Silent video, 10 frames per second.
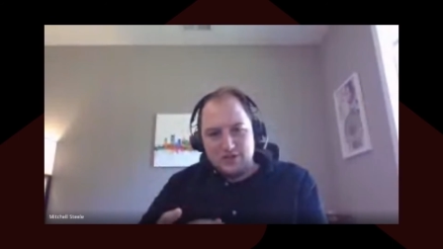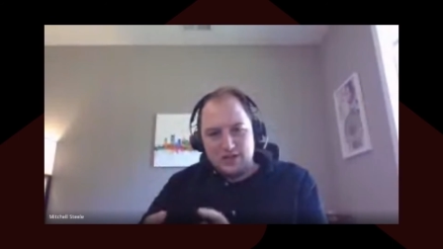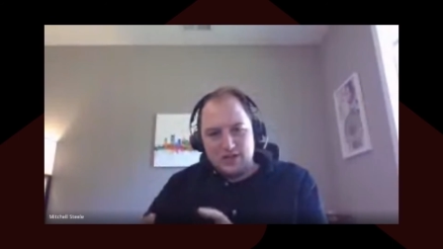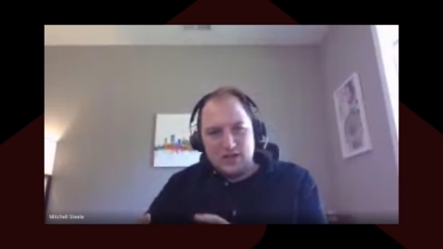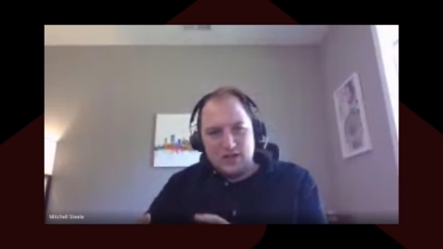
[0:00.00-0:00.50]

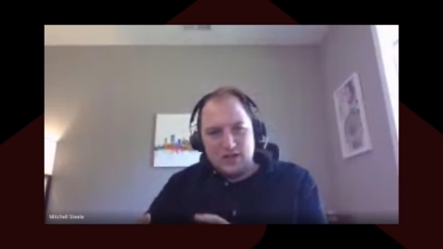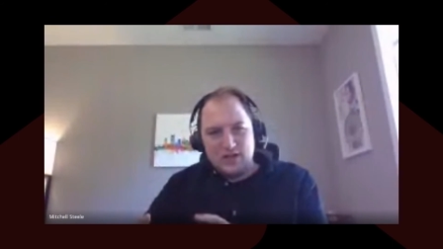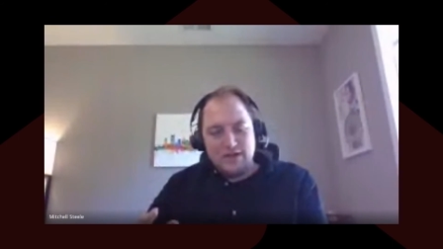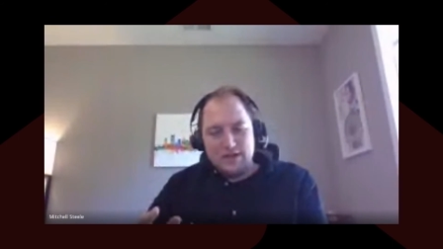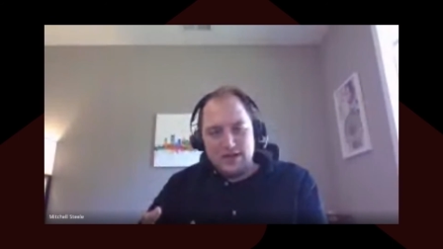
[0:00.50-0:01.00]
uh,
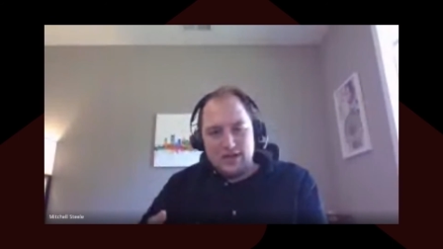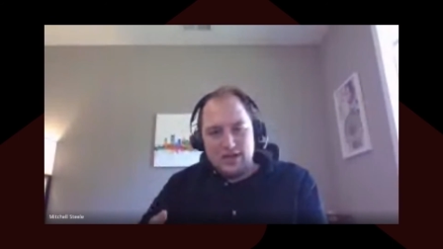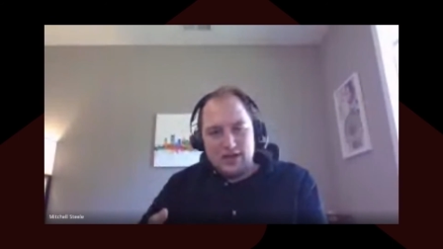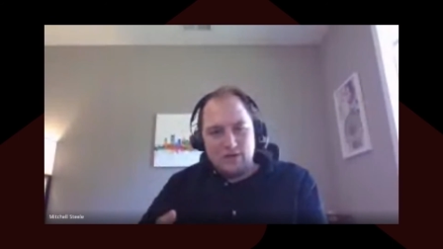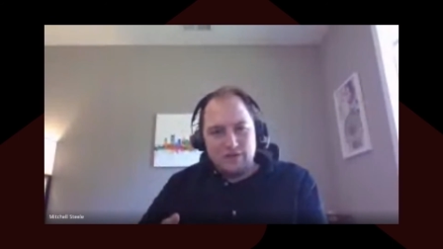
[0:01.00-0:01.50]
and then
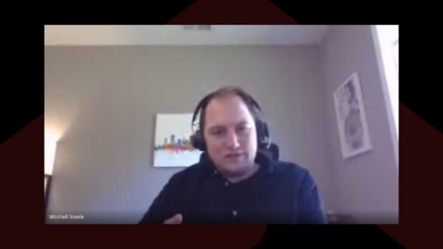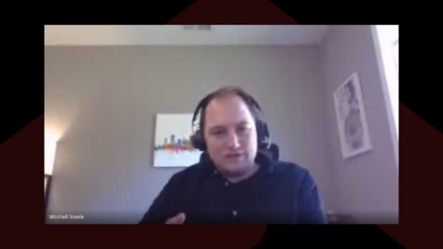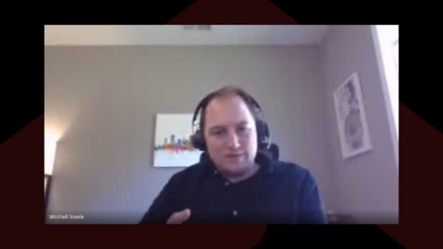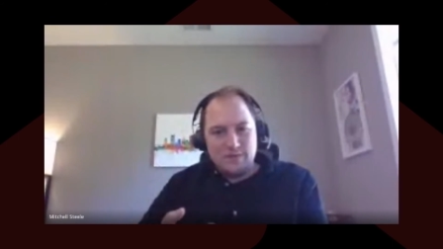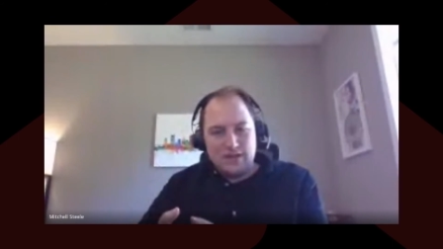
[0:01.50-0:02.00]
how it's
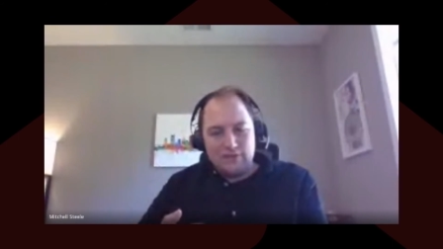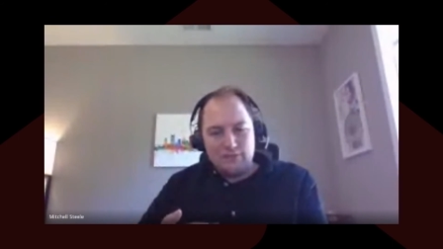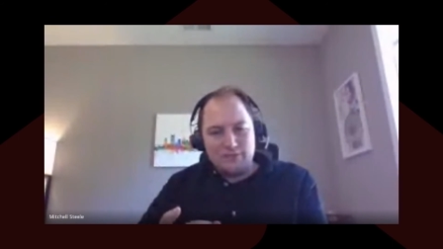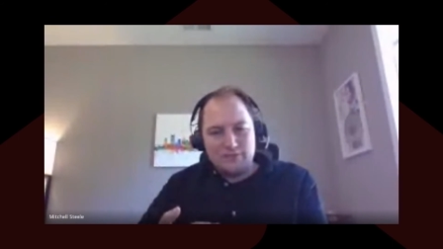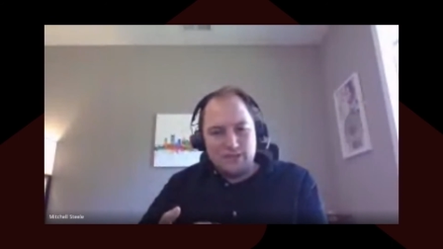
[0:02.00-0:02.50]
going to make
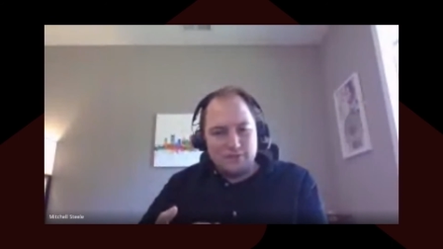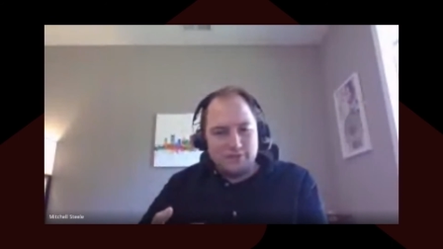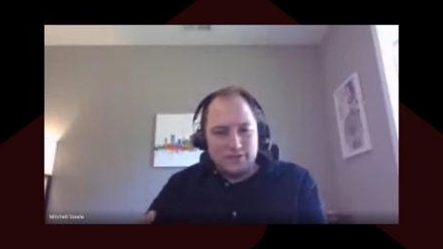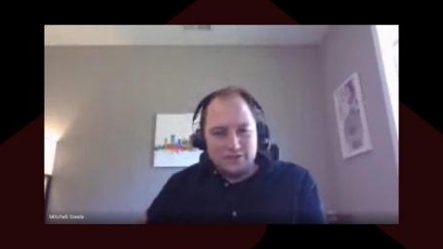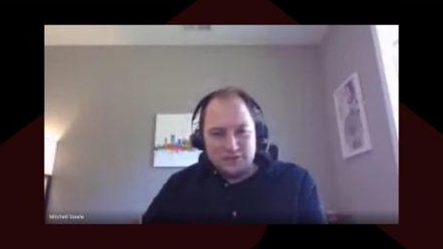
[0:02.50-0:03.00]
everyone's life a
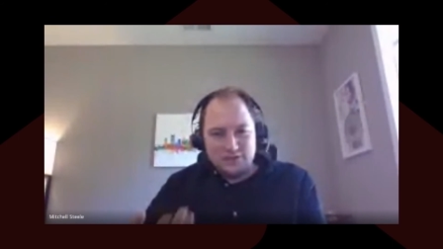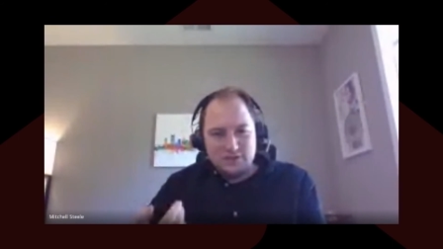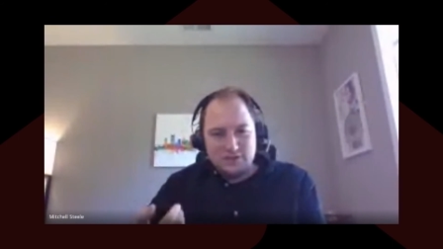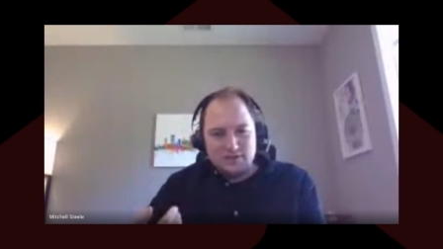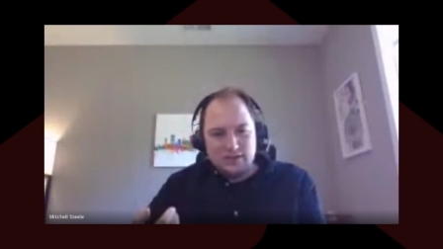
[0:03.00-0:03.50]
little easier.
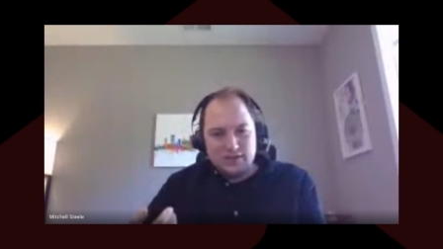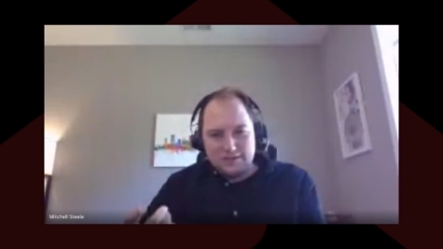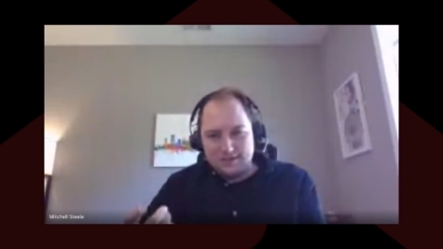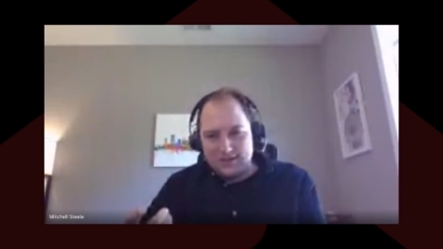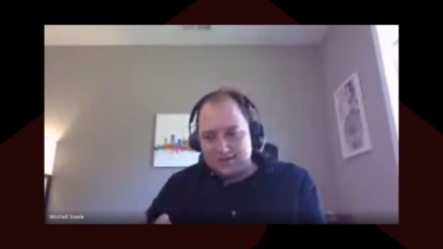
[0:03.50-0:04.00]
I
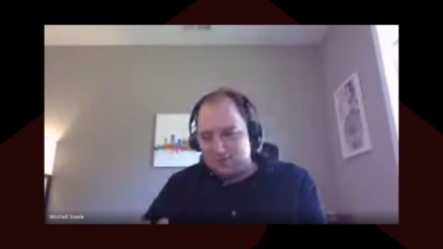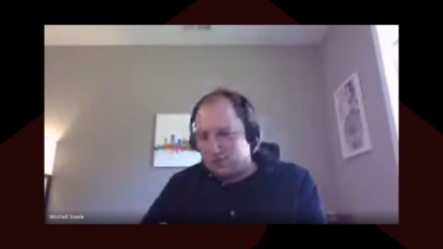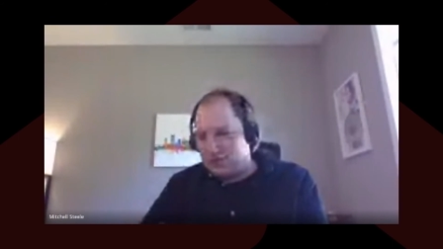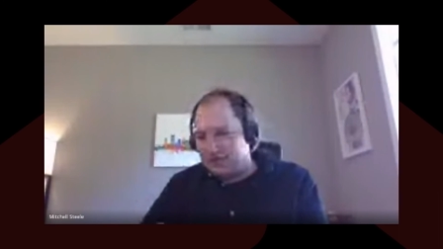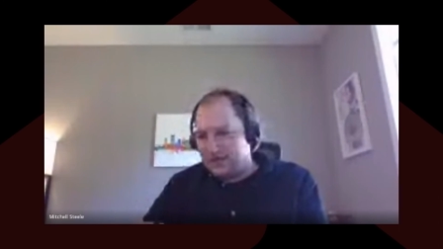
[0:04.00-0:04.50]
guess the last
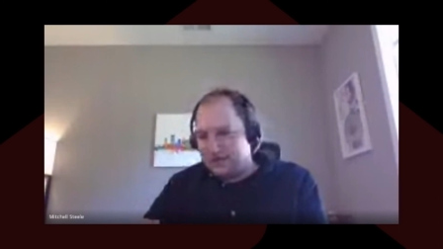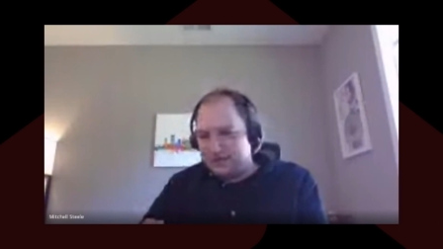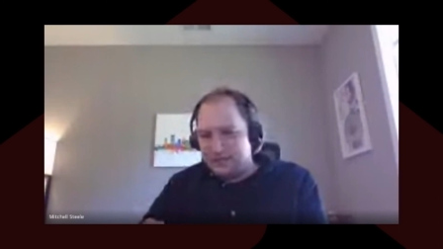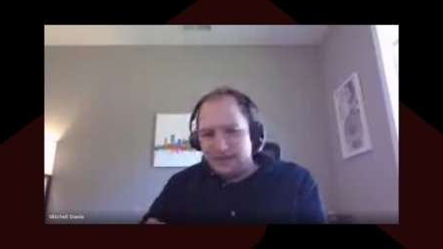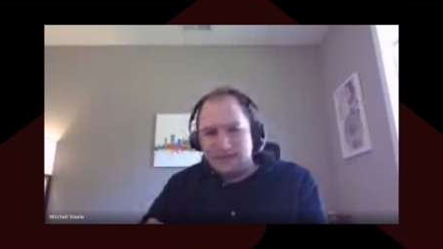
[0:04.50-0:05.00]
point I got
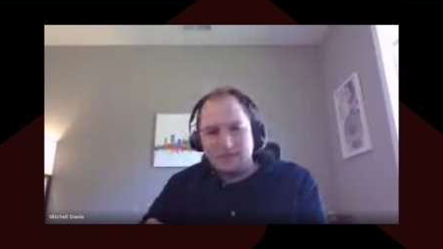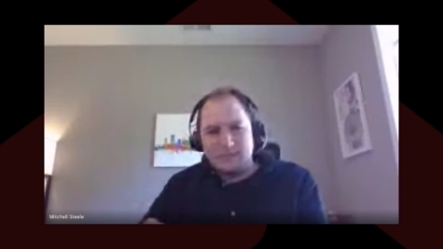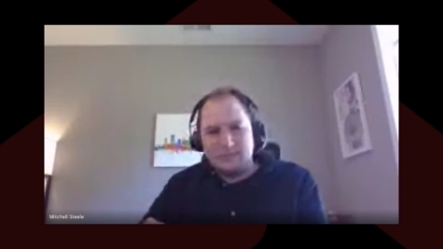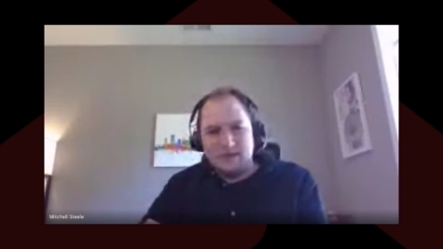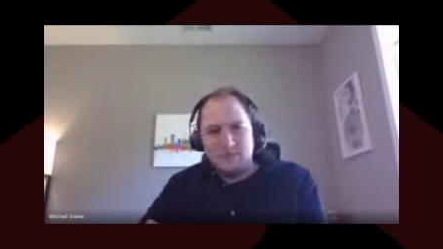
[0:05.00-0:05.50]
to ask
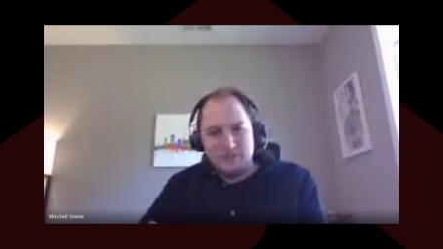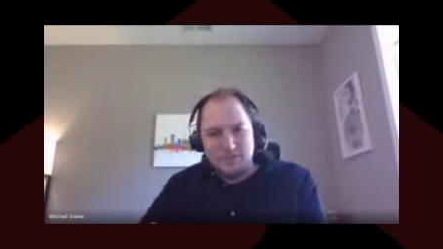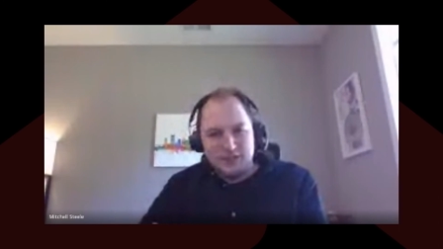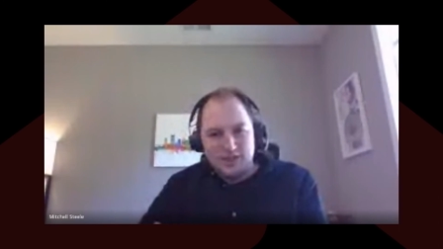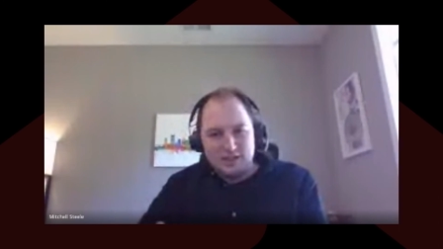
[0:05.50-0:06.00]
is how much
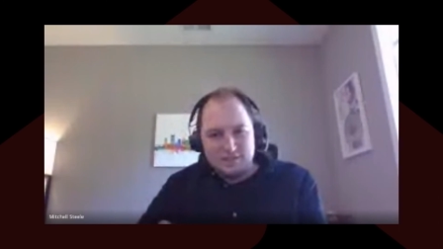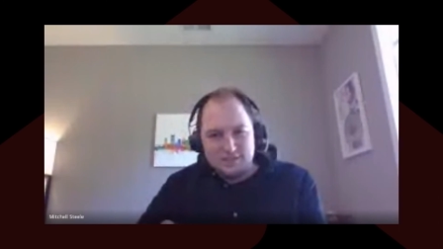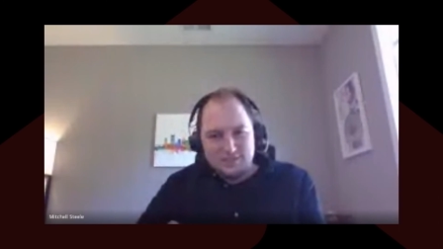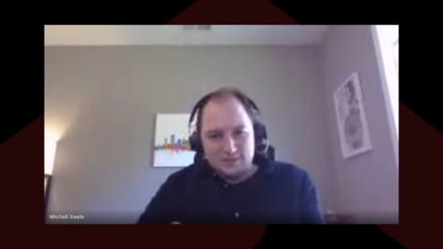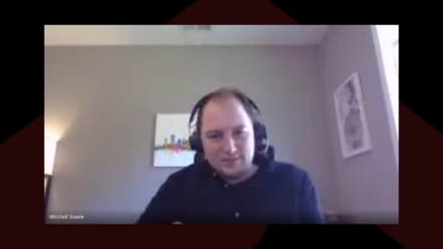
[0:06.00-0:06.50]
does it cost?
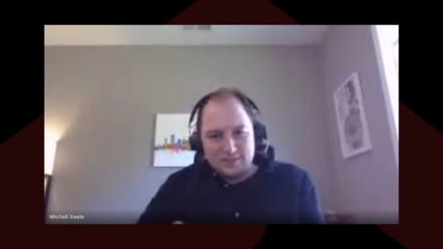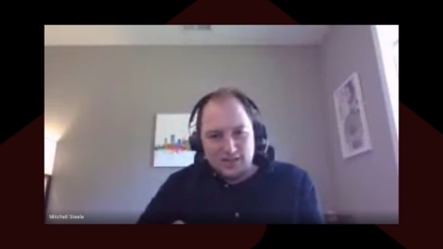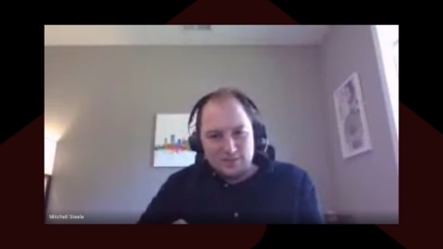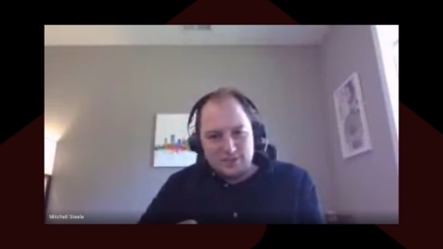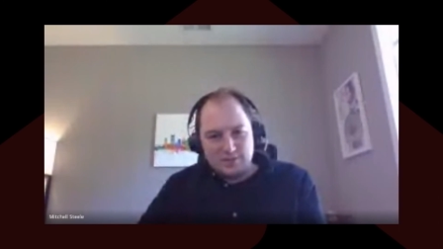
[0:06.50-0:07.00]
I mean, it's
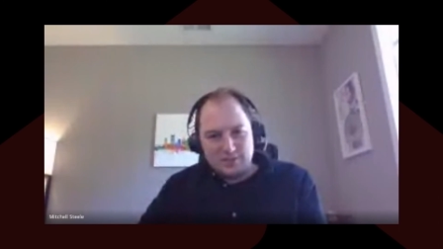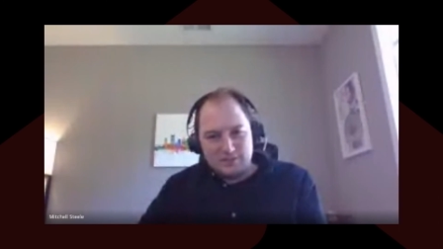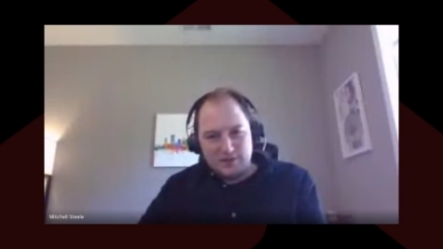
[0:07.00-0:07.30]
got to be expensive,